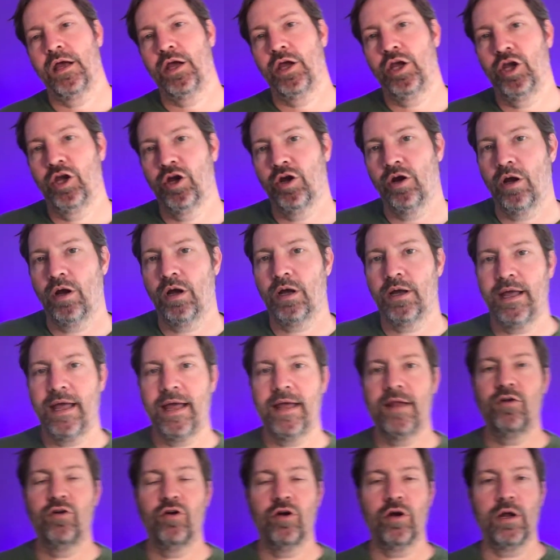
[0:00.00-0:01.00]
You're
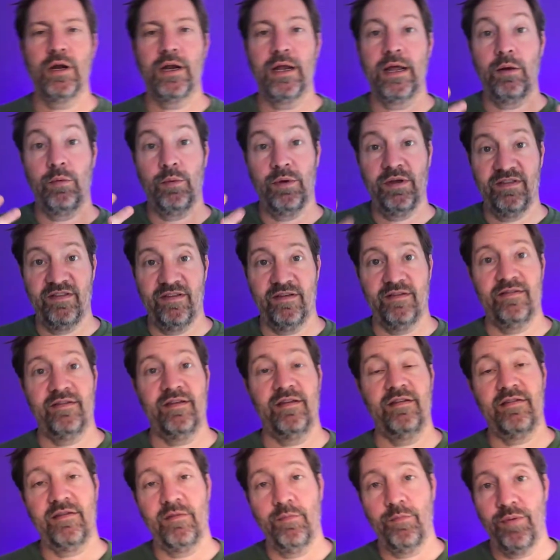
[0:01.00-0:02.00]
going to get
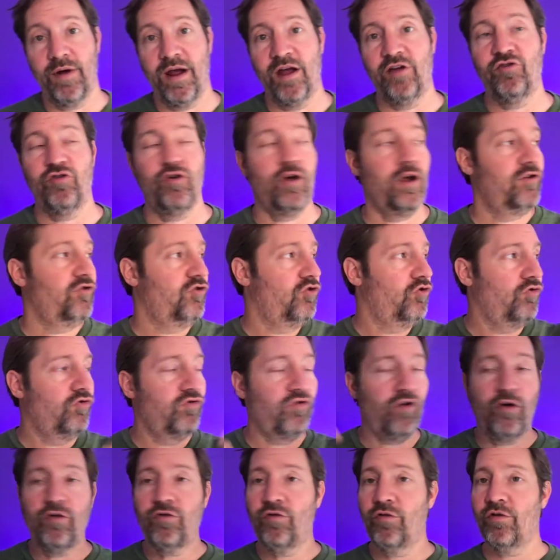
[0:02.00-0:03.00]
resistance and pressure as you
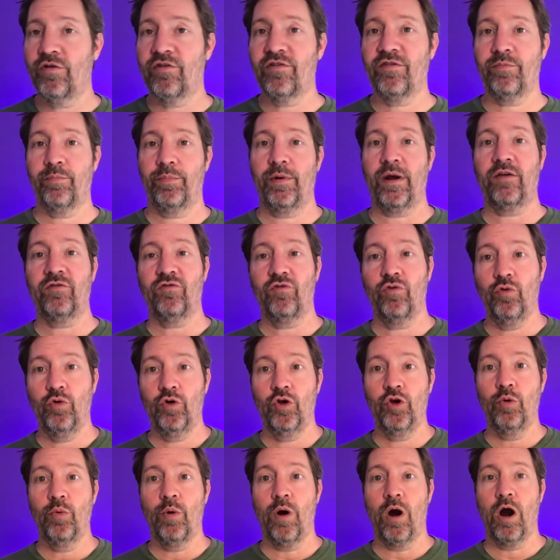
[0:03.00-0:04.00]
start to express who
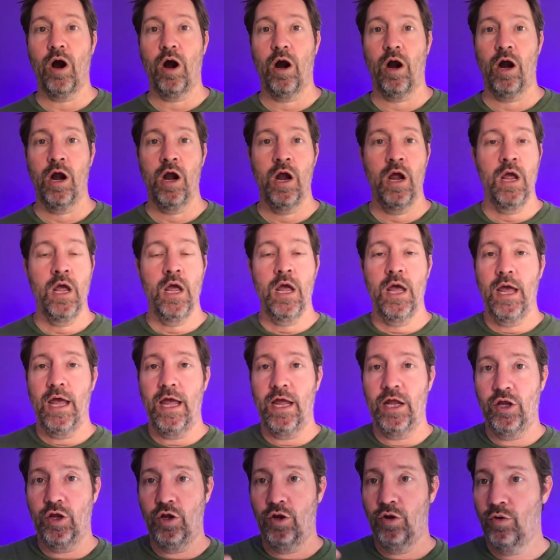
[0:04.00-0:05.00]
you are
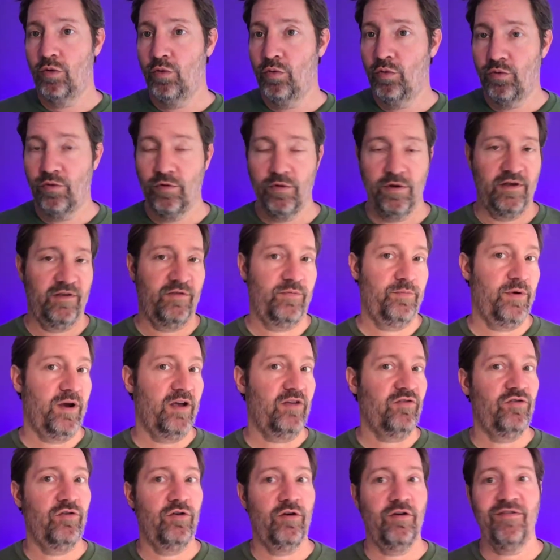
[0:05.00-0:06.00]
and you
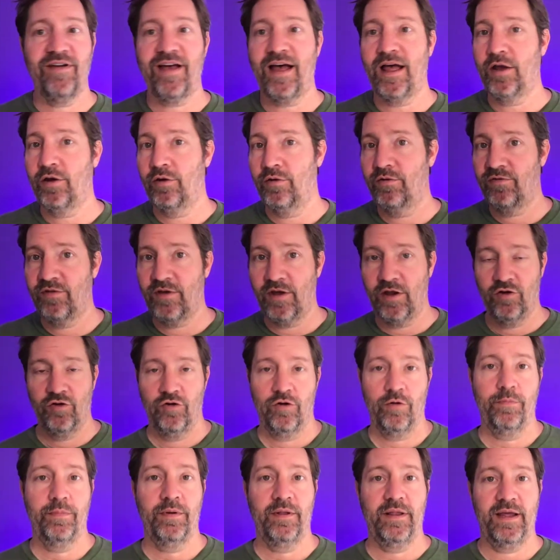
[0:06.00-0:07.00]
express your values and your
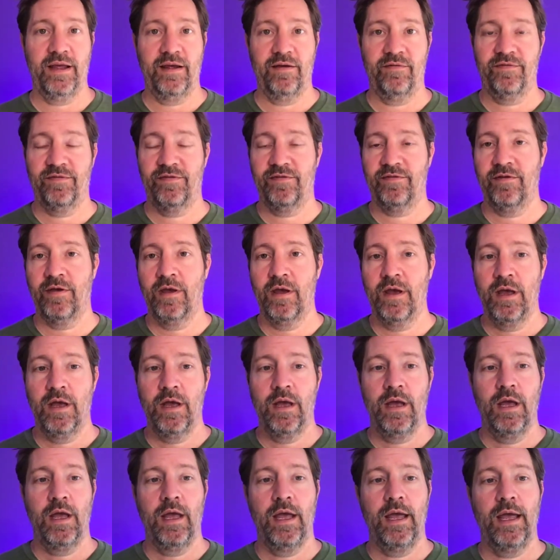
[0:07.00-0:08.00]
beliefs.
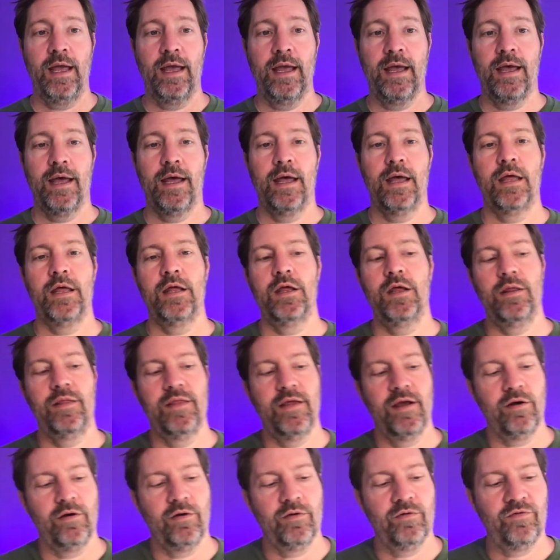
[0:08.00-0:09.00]

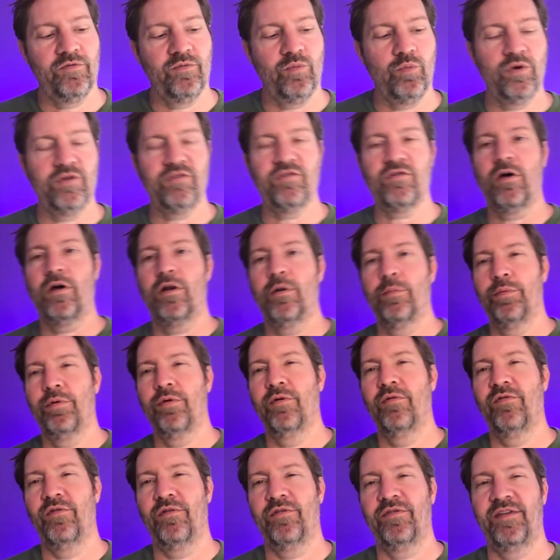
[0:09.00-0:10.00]
There's what's called
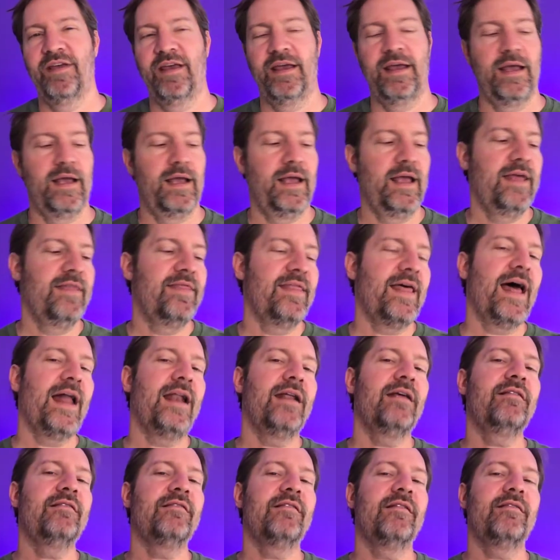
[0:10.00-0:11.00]
approval seeking, and that
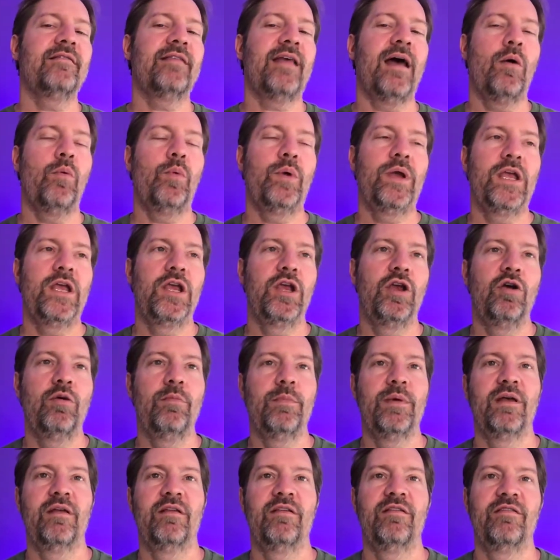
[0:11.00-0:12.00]
is that we
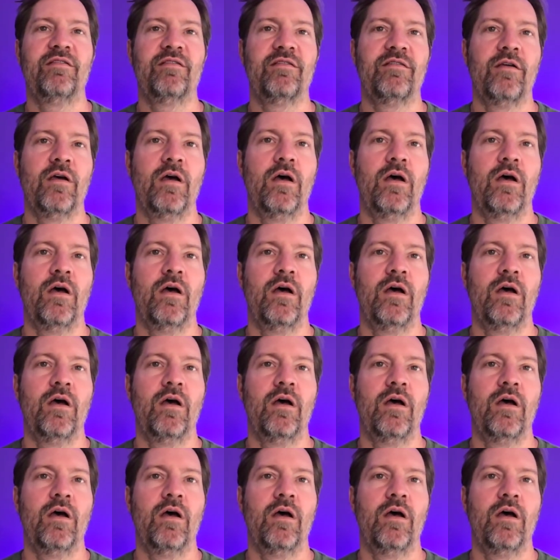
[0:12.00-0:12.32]
humans,